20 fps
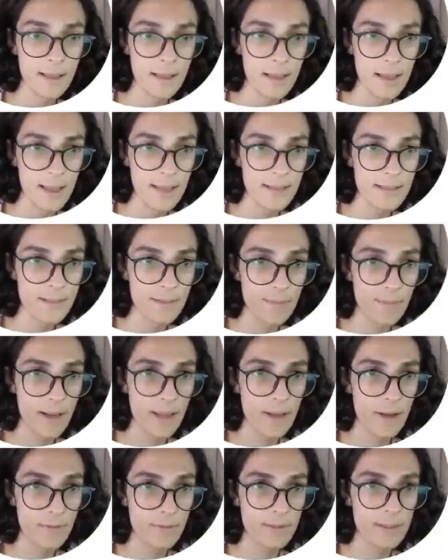a
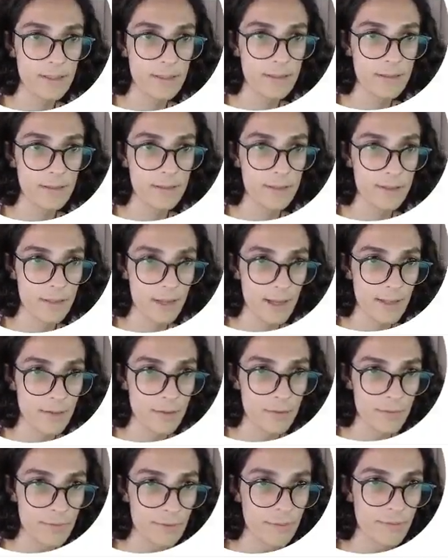display of this
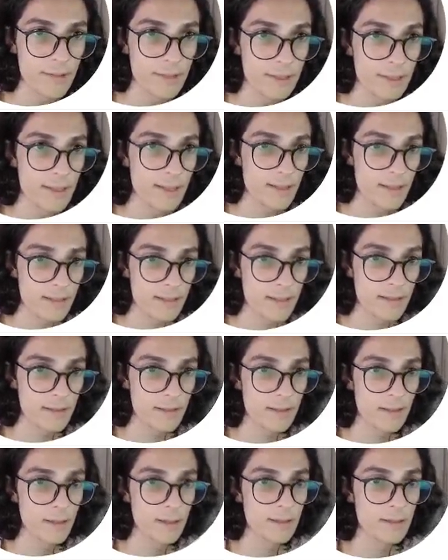SHA-256
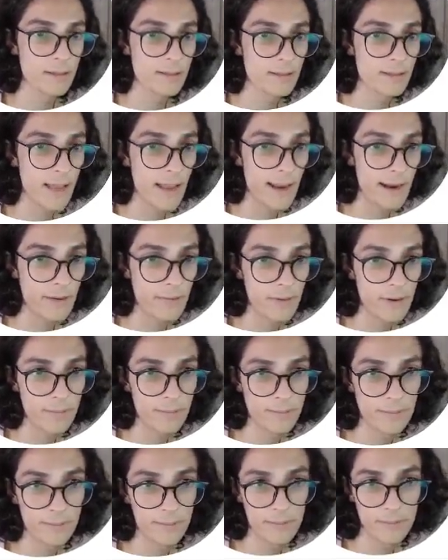
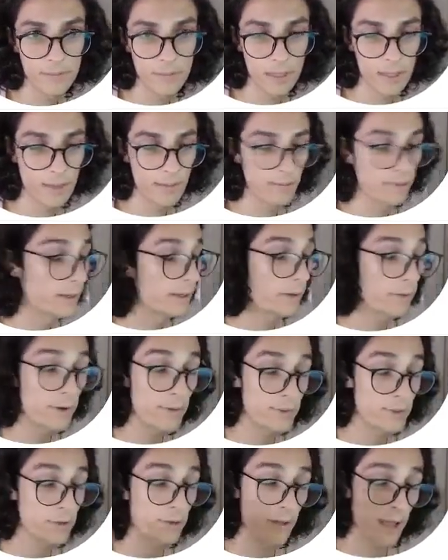diagram,
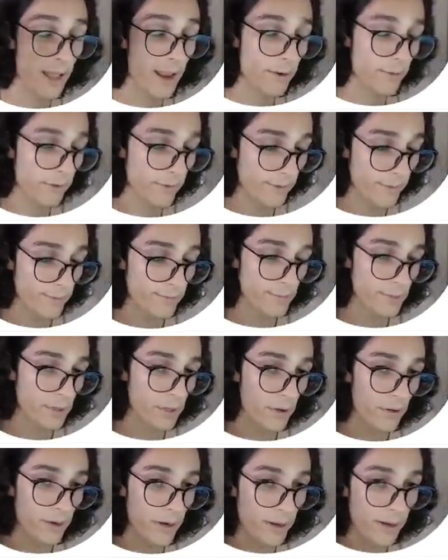encryption algorithm,
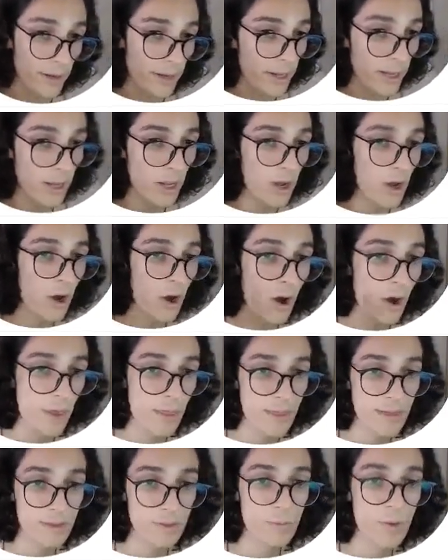sorry,
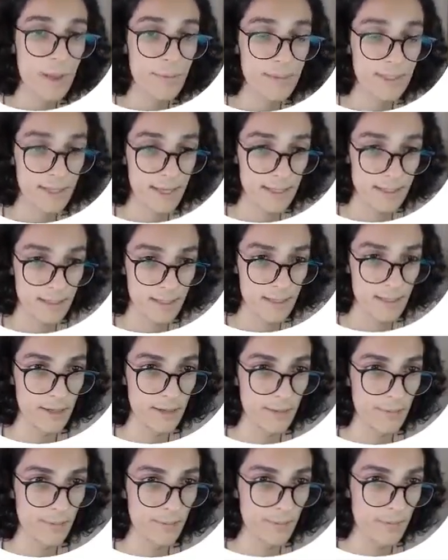on this website
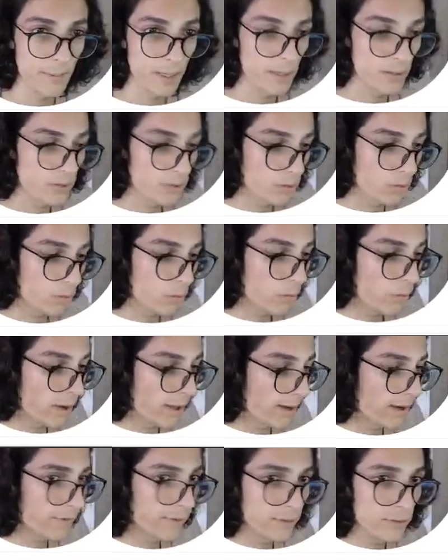here. So
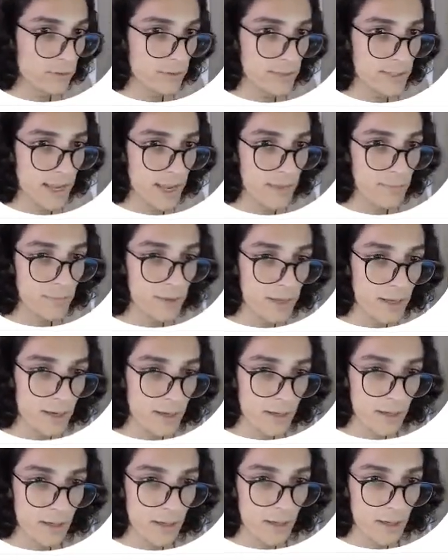whatever you type
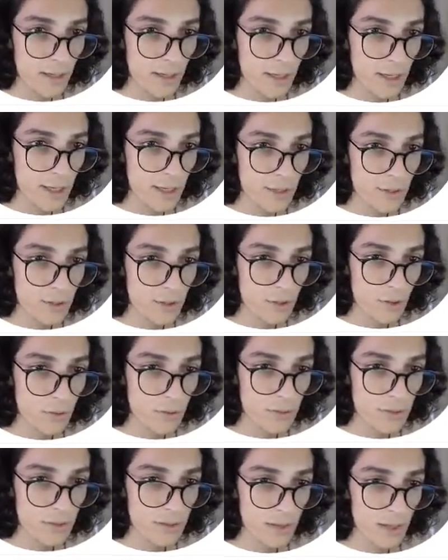here, he
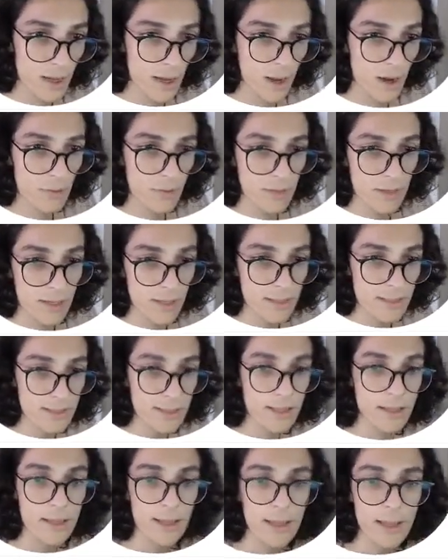shows how it is
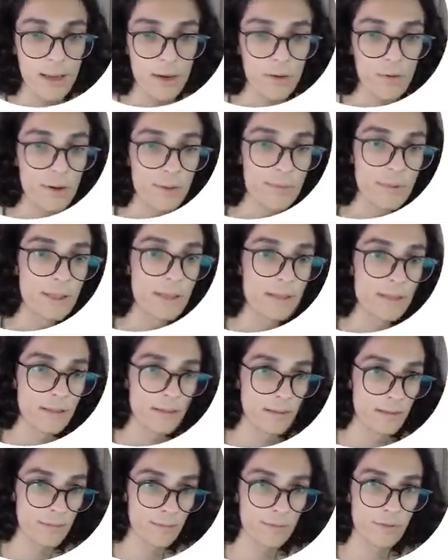the encrypted
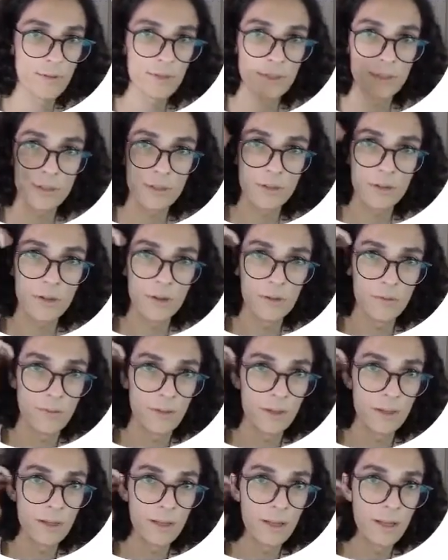version of
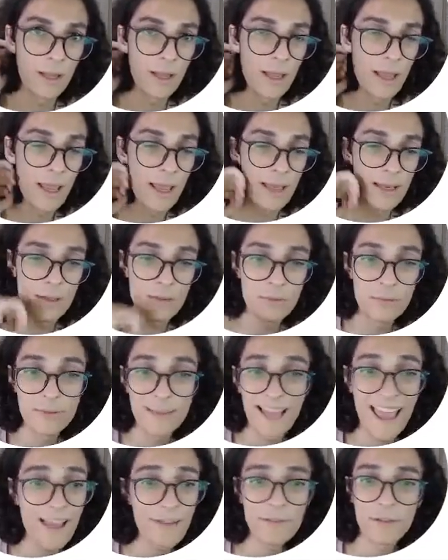it. And you
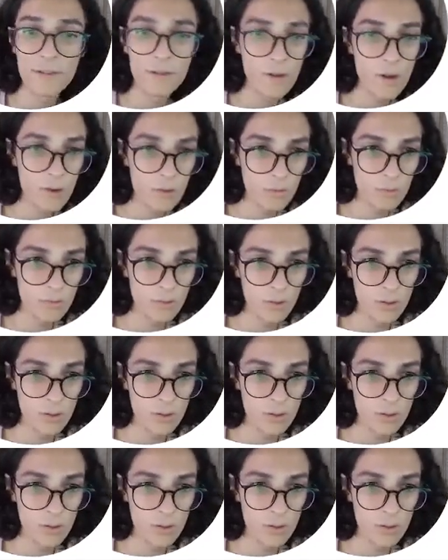never know